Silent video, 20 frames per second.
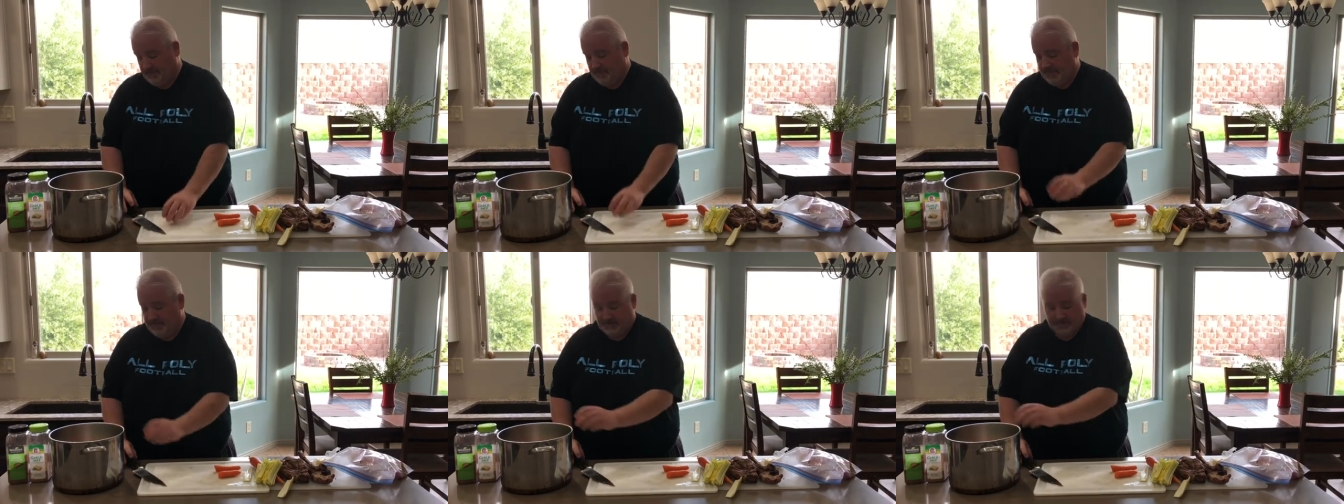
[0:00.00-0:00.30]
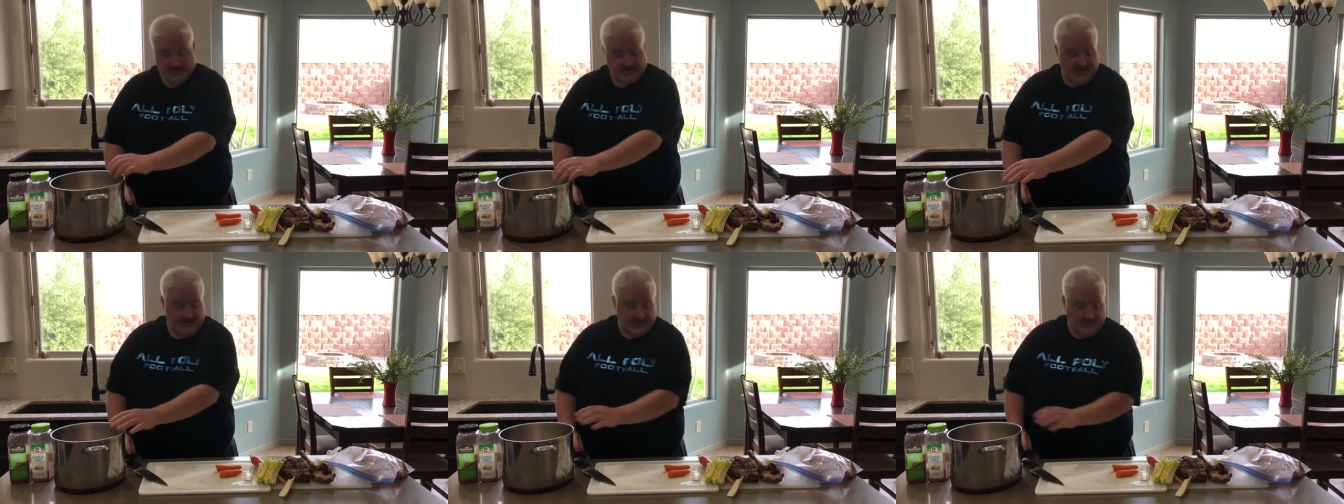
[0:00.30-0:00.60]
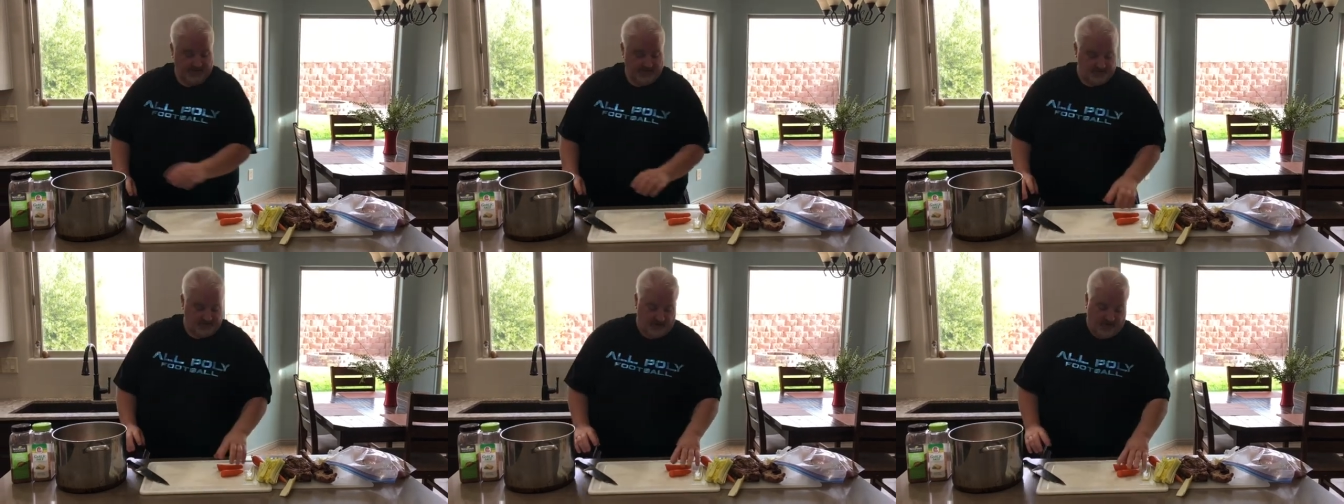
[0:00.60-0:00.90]
skim
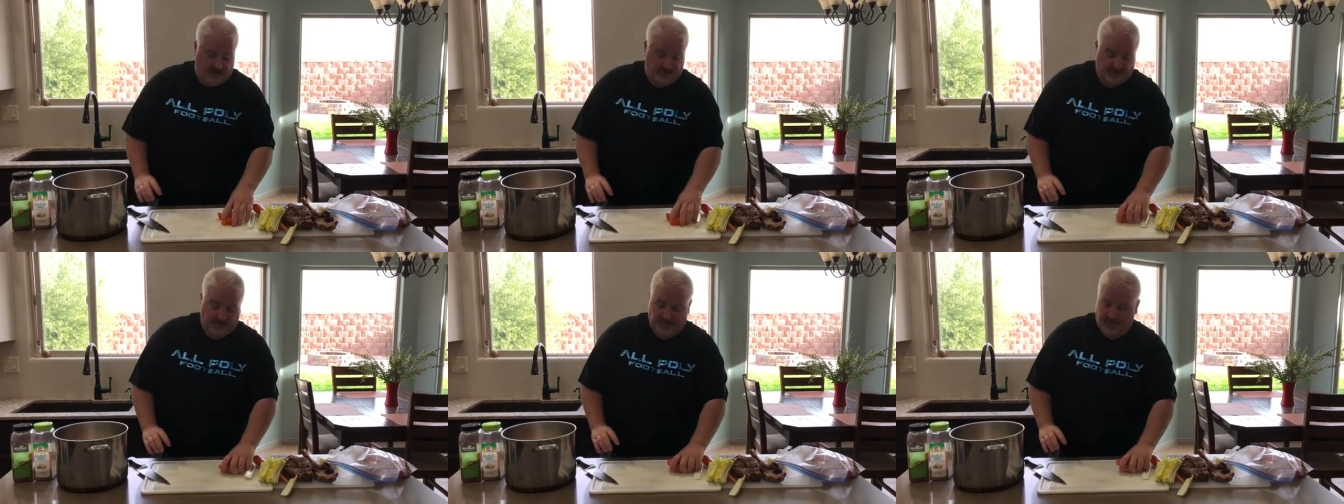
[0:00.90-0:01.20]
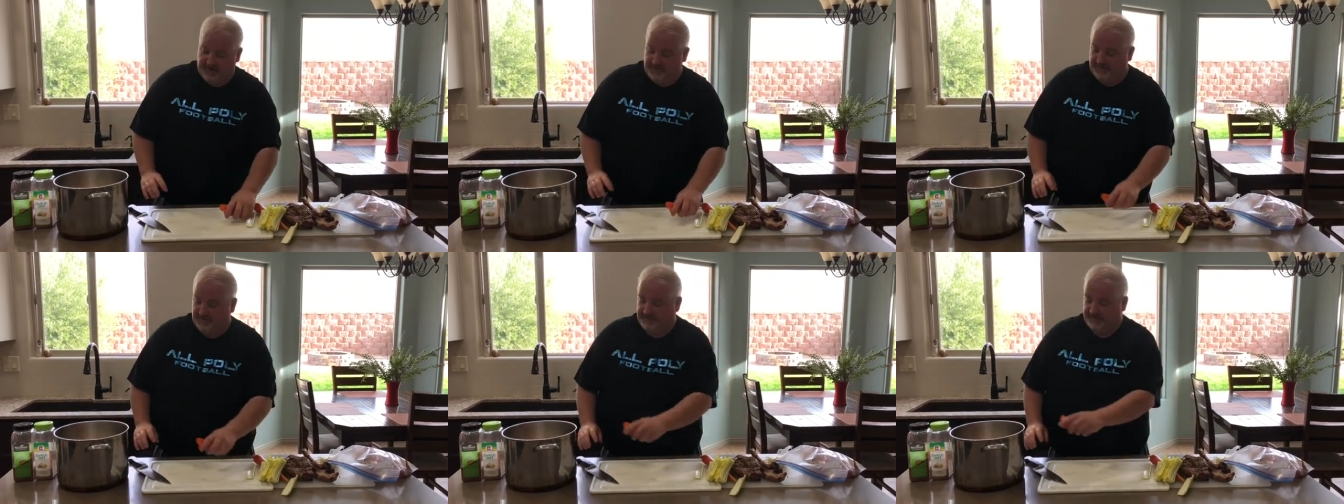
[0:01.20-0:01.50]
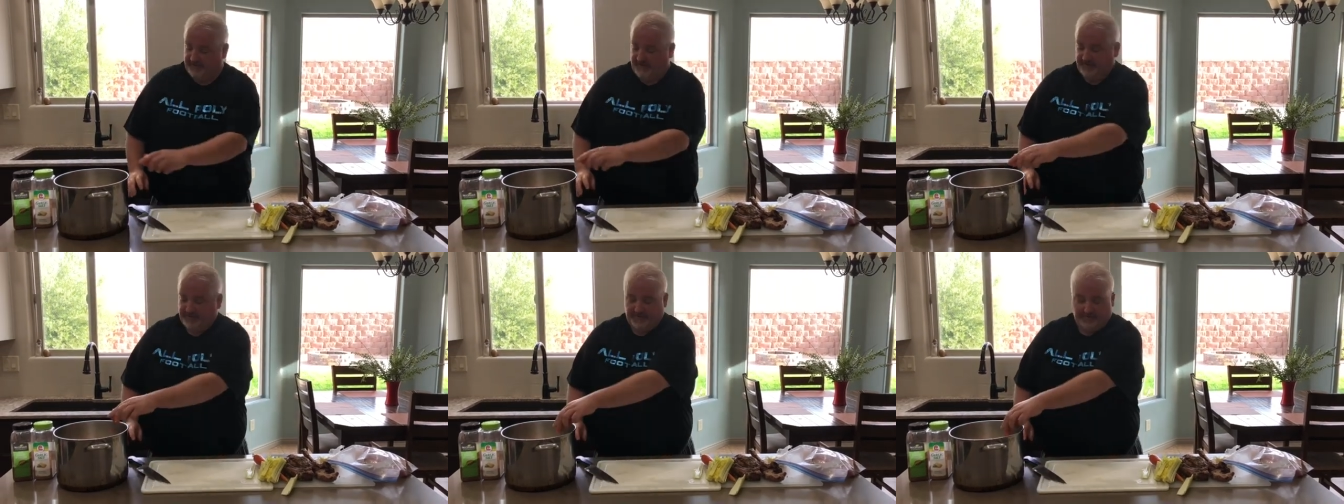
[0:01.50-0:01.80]
this off later. So
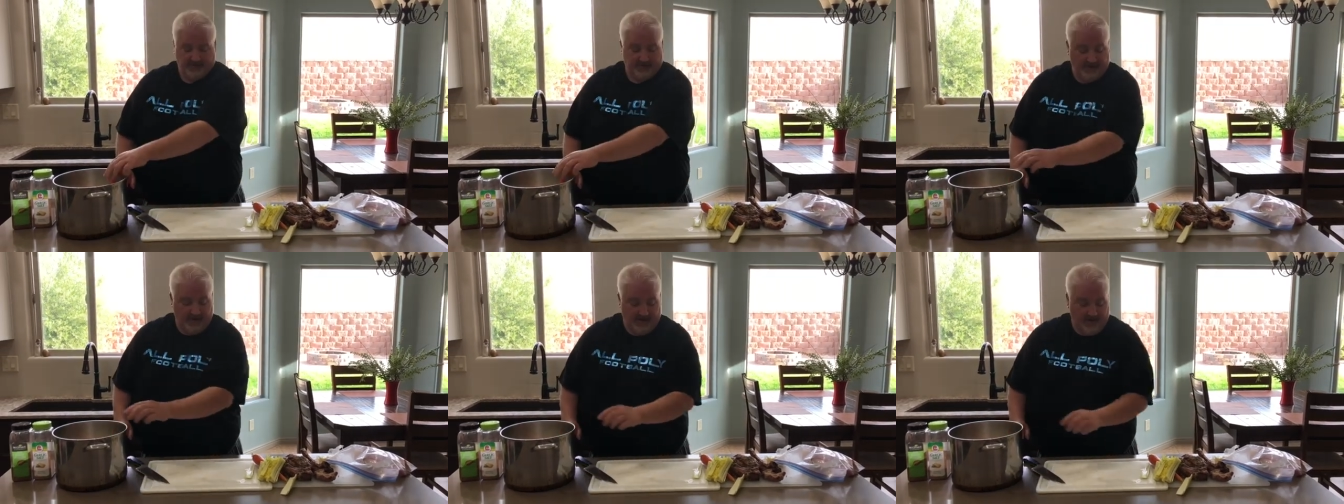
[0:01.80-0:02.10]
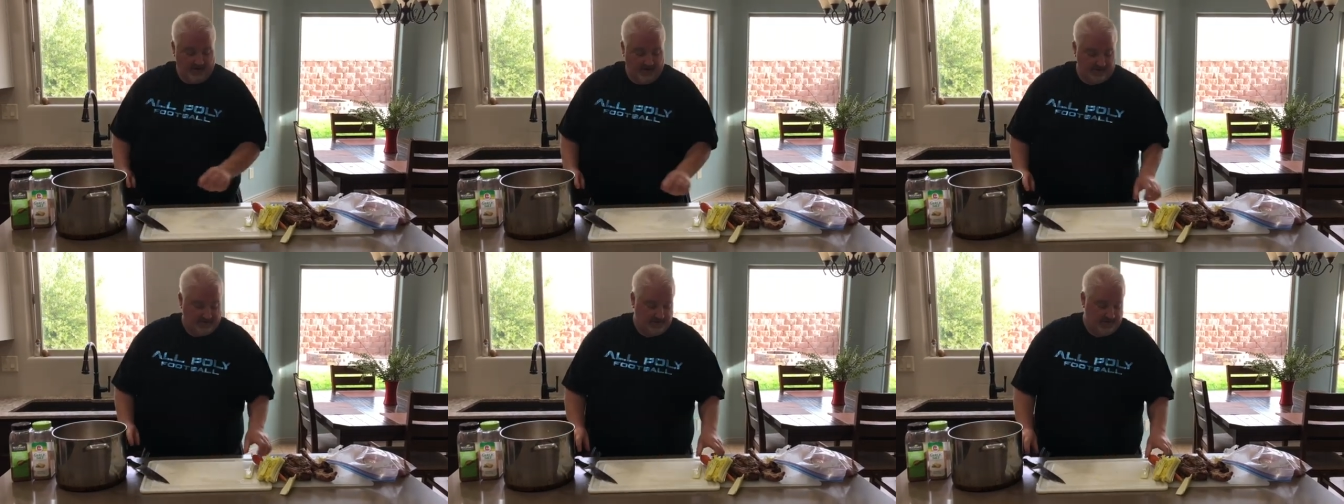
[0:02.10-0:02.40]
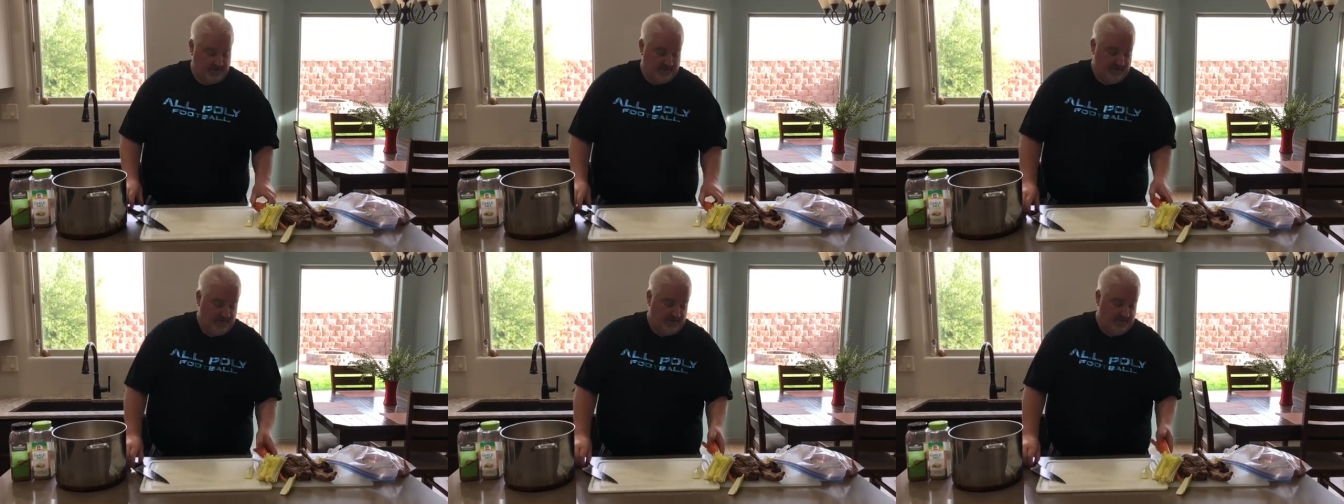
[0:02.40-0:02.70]
there's our carrots.
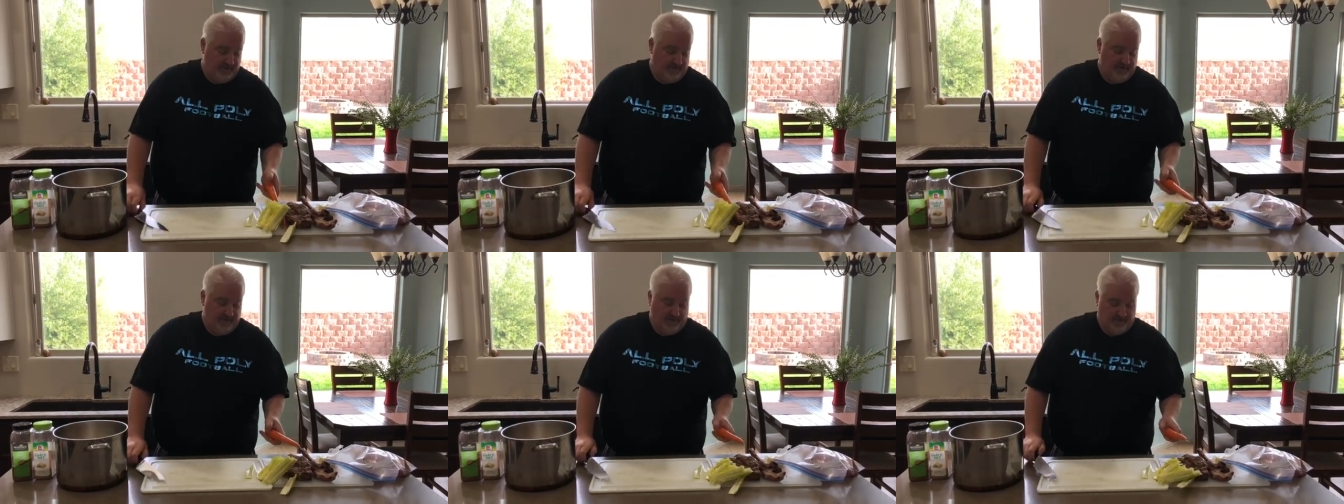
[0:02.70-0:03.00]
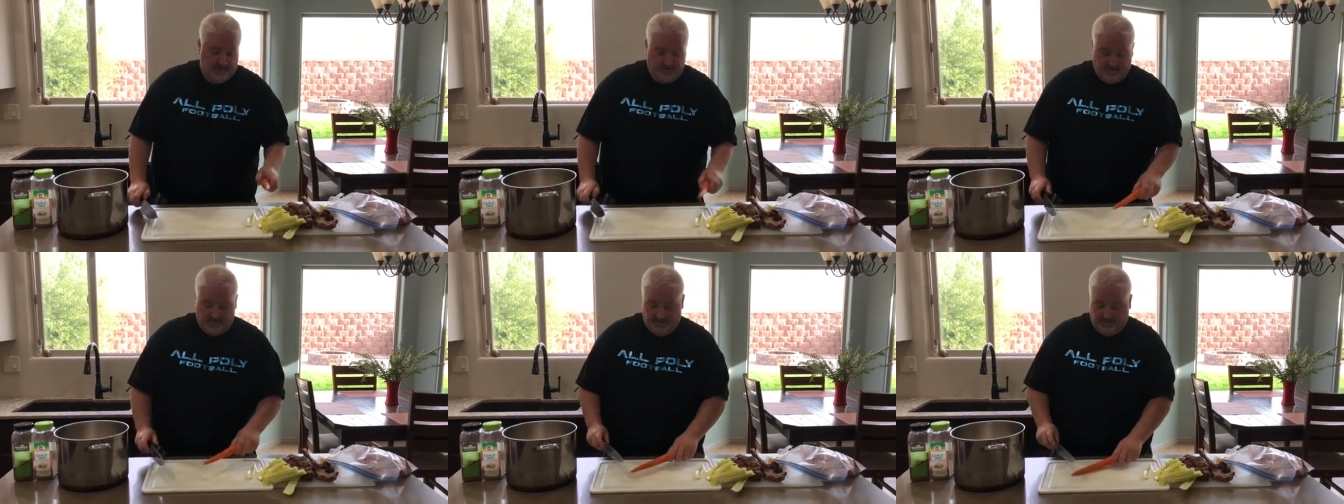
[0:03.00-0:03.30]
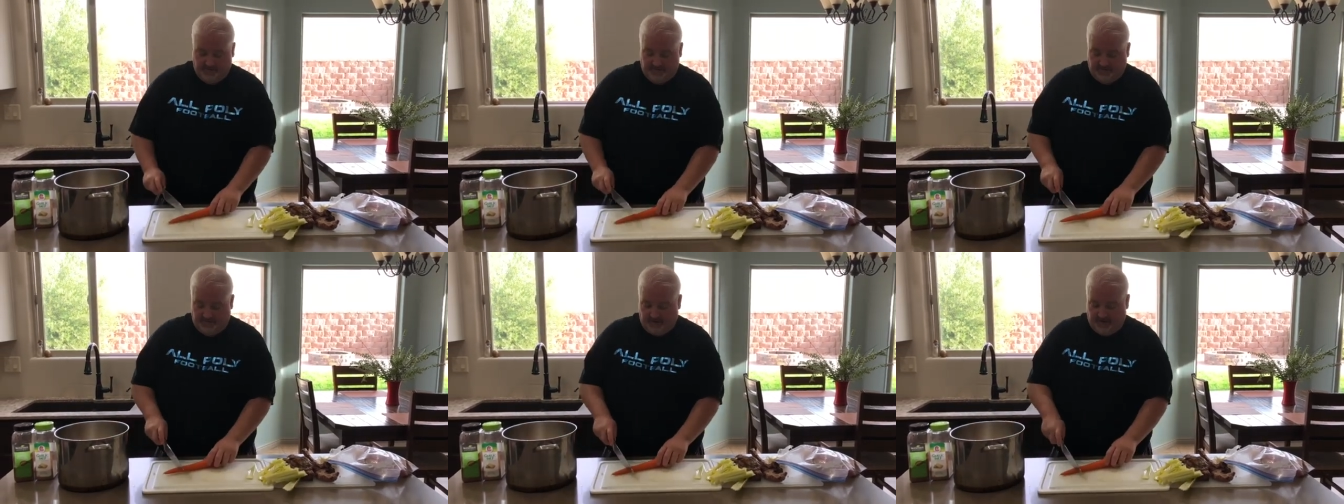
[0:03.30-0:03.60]
Throw
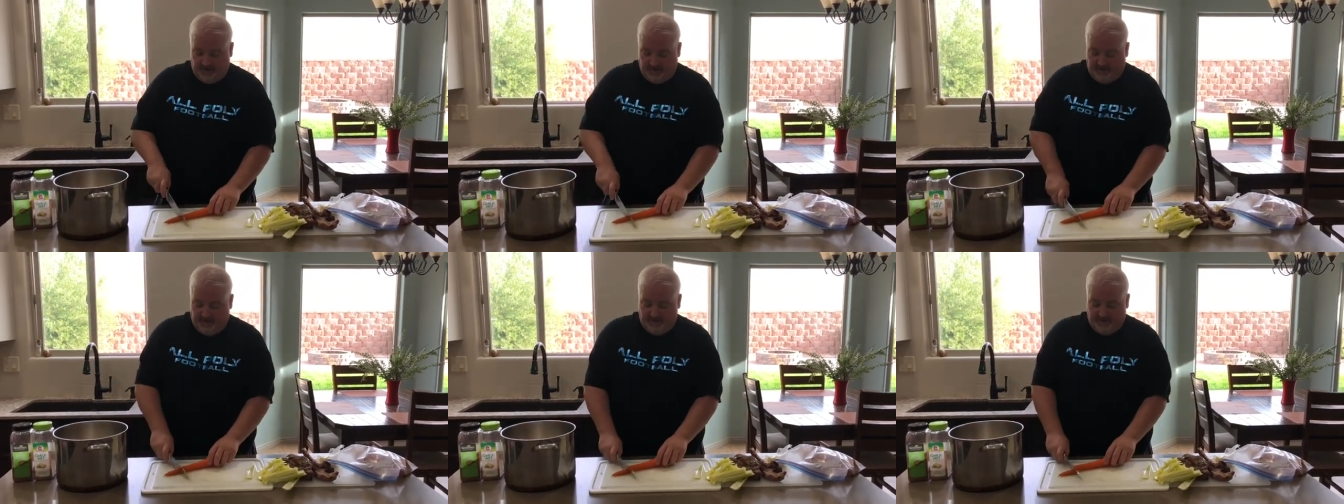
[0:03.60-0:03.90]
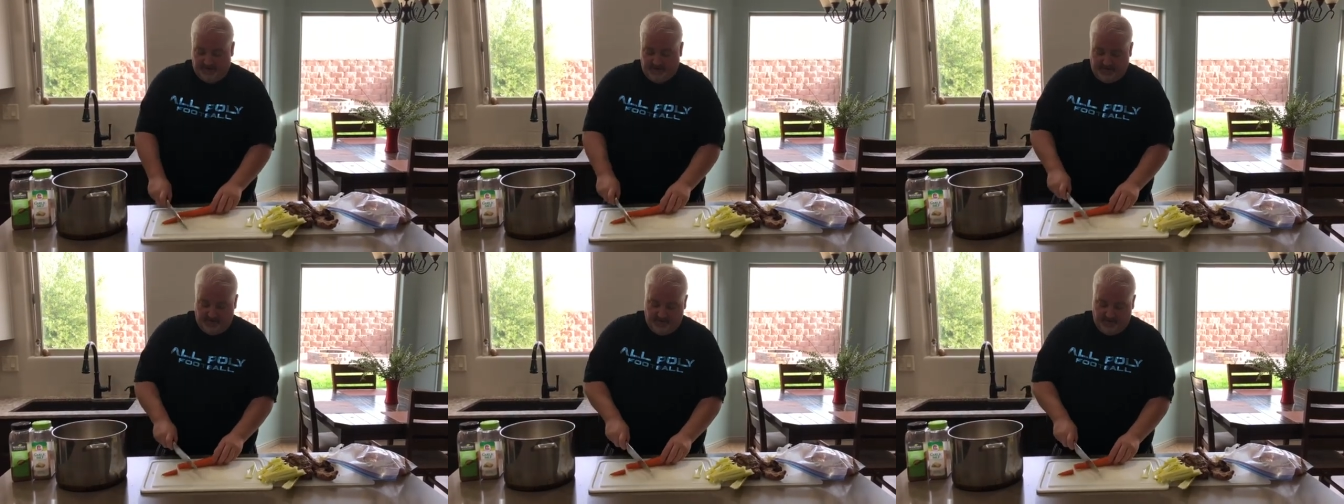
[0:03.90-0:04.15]
another carrot.